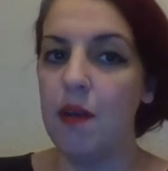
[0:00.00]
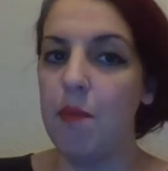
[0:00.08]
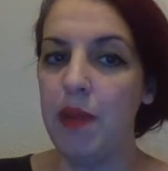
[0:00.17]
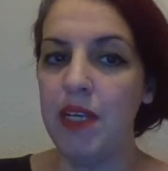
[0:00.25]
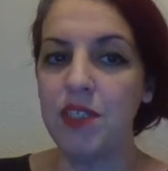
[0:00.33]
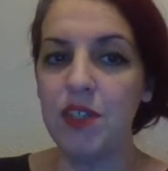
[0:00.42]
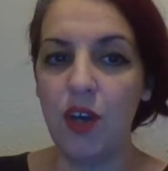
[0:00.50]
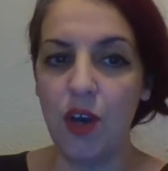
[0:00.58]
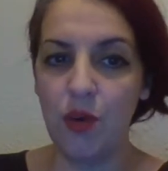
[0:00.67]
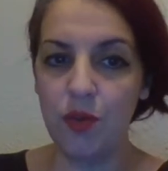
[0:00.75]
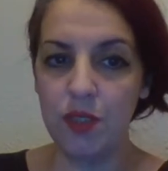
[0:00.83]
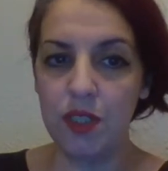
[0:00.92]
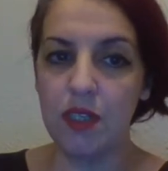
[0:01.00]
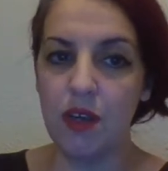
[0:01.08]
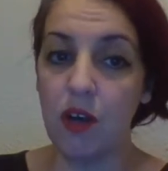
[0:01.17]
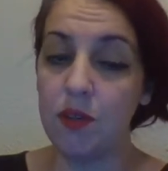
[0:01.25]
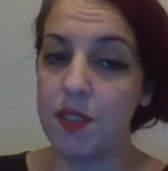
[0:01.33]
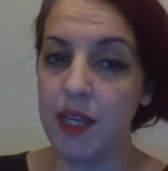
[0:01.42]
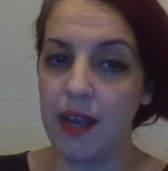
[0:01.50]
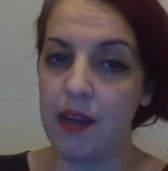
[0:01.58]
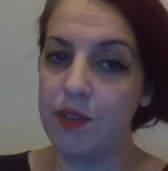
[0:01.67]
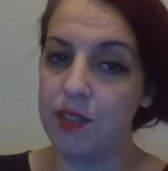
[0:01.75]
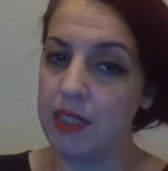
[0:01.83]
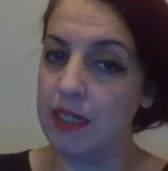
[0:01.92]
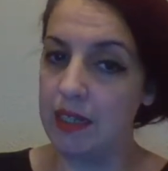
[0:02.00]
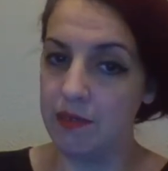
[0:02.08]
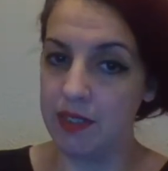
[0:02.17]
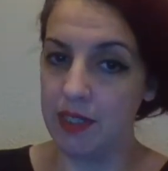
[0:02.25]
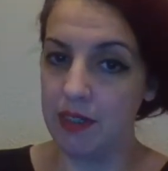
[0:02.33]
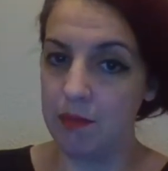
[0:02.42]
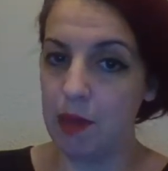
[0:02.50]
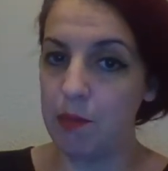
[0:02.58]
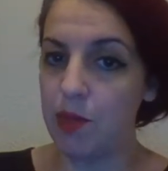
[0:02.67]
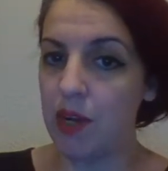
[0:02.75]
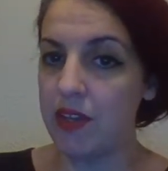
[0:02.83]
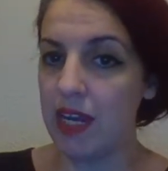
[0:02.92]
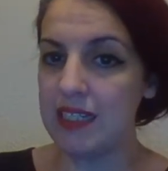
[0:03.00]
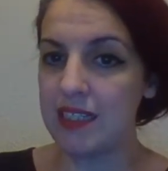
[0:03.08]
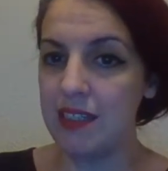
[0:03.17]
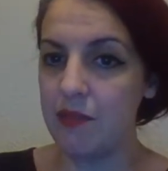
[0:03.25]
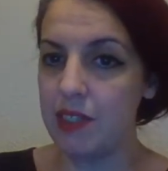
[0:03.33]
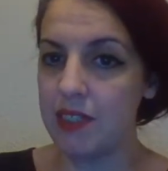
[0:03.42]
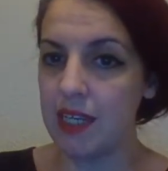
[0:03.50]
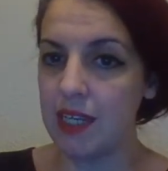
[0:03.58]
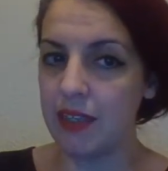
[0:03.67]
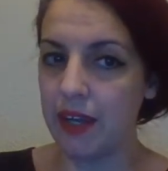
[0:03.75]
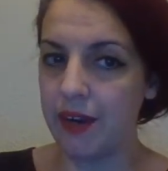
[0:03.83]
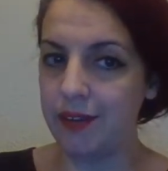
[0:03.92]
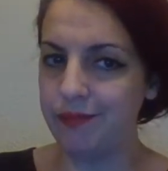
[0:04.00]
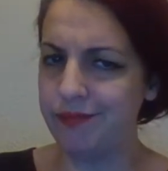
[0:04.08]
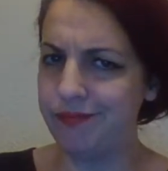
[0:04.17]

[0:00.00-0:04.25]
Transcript: Manson owns the house he lives in. My brother has never stayed there.